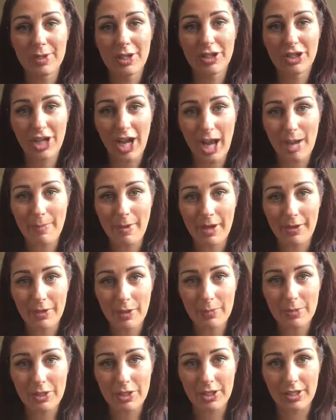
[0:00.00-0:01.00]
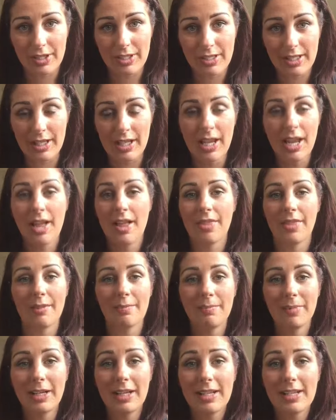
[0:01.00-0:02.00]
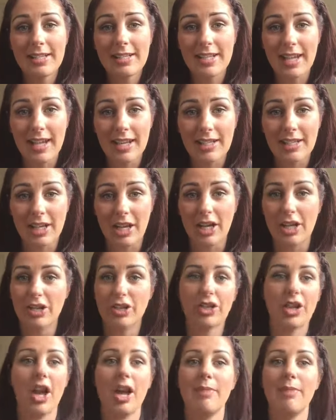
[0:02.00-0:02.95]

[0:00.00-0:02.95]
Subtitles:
want to chat about the opportunity, then please get in touch.